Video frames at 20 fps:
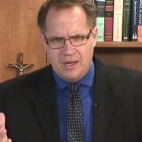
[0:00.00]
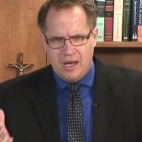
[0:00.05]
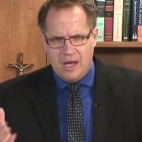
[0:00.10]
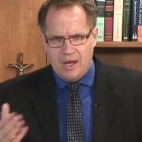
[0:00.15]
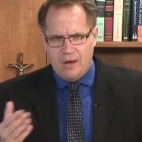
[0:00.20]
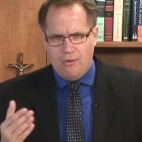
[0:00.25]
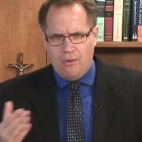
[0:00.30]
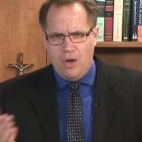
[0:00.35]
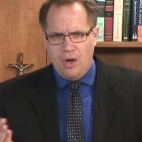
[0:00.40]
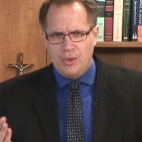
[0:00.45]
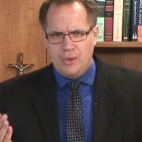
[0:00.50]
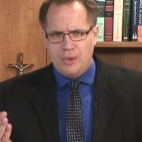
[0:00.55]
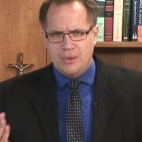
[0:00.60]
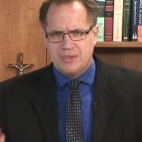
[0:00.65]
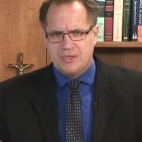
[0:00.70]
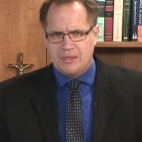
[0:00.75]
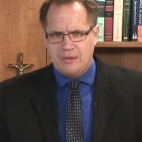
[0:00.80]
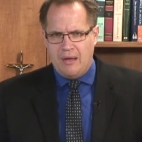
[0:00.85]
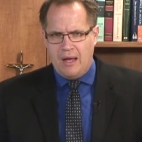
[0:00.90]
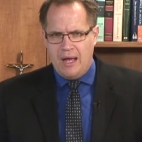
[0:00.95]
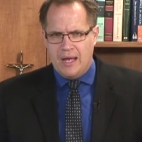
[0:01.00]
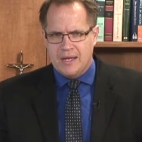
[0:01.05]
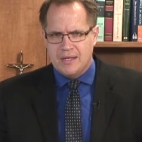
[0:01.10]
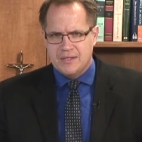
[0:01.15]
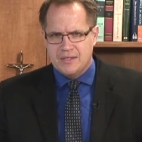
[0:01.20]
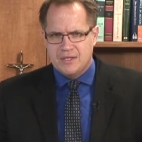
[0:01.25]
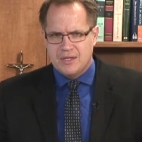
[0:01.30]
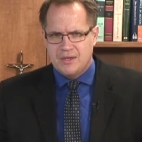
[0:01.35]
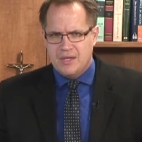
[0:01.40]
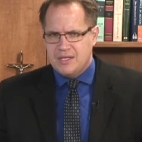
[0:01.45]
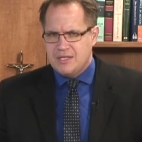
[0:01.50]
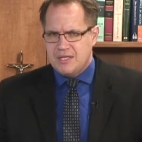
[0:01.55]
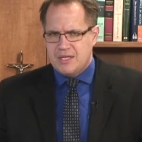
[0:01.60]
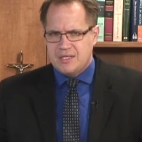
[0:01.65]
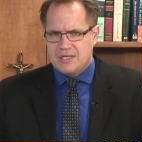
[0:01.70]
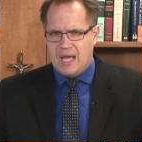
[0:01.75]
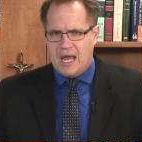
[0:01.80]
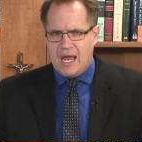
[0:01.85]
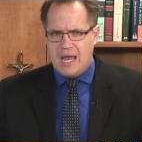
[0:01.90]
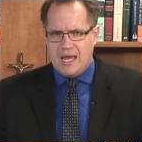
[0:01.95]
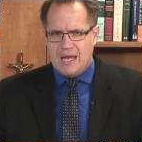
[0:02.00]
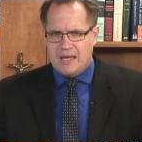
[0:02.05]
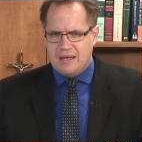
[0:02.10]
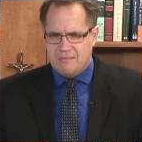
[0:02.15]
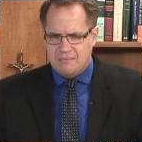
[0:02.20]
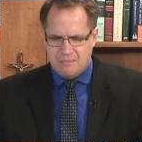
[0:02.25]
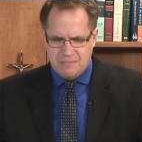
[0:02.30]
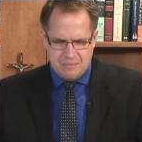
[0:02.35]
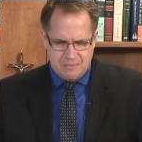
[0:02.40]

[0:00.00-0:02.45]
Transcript: And along those lines, this is a